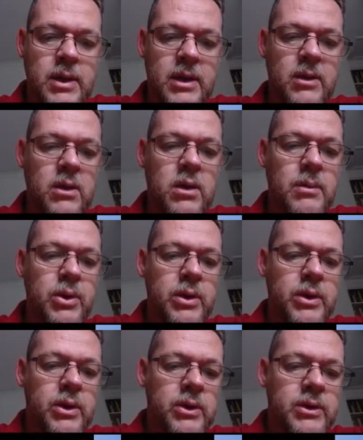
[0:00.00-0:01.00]
That's our
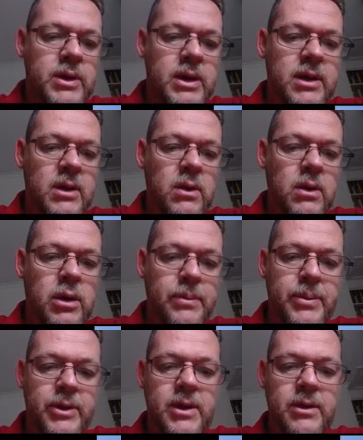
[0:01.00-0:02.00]
hypotenuse, that's our
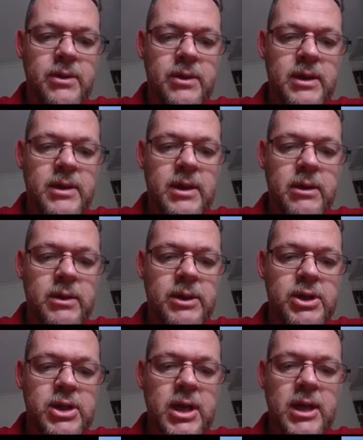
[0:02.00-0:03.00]
opposite, that's our
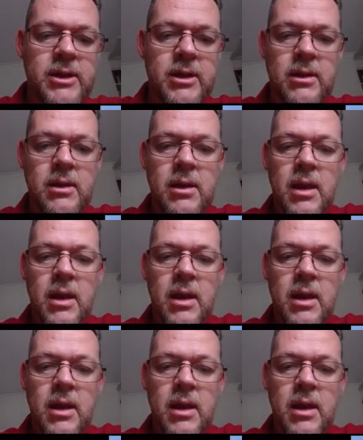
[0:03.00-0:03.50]
adjacent.